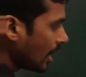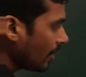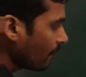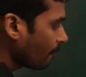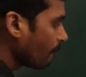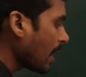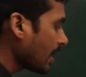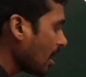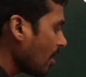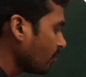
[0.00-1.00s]
If
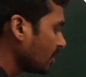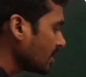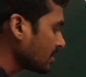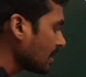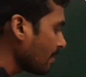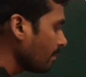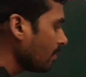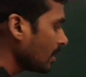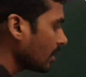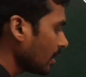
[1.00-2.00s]
pi of this
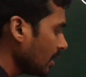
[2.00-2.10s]
number